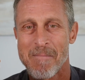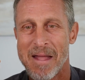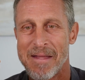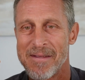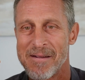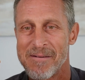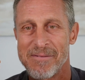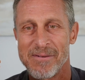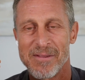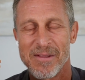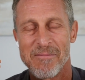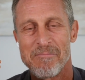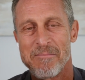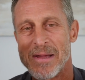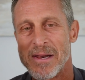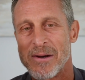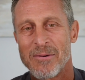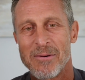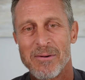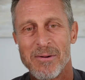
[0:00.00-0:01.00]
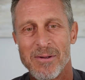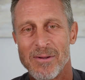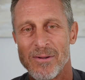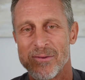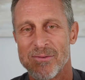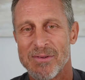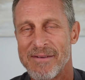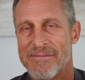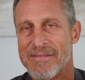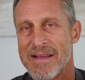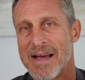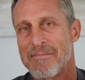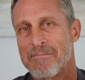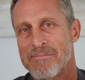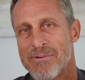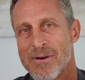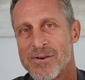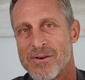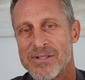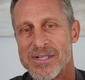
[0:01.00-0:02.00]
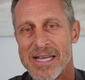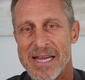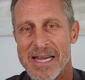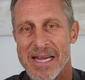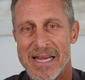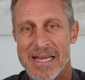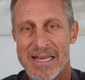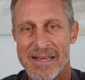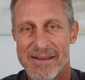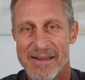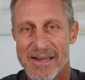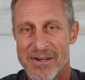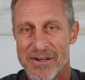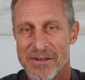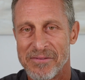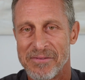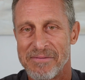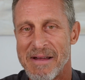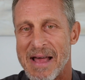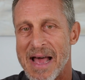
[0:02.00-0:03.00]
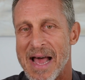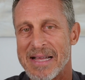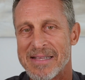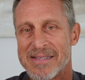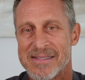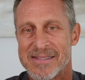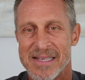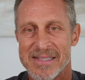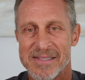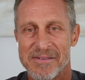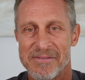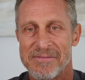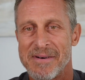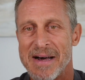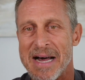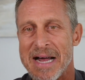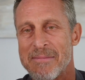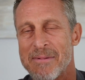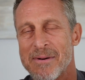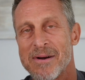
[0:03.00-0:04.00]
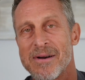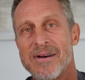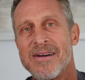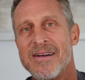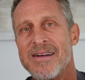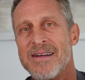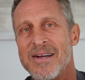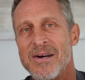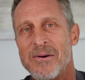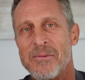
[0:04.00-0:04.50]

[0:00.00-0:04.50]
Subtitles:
They're full of minerals. They've got protein. They've got good fats, lots of fiber.